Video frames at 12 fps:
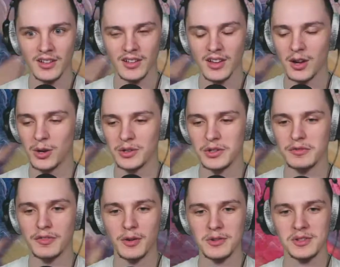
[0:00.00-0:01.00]
Oh,
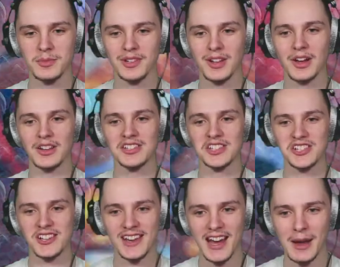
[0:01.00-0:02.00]
Ufotable. Oh,
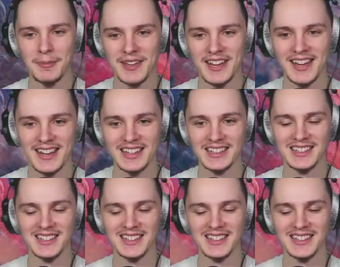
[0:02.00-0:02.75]
snapping.